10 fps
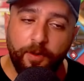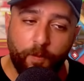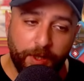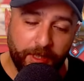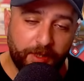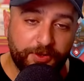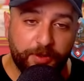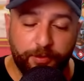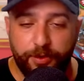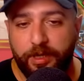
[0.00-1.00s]
1 archer,
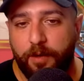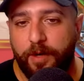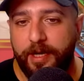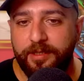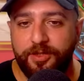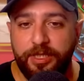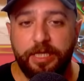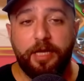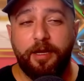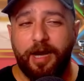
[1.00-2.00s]
Boudica YSG.
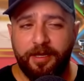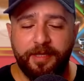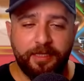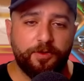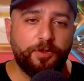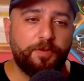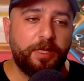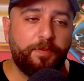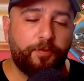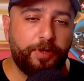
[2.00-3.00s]
I think that's going to
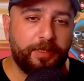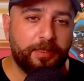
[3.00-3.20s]
be pretty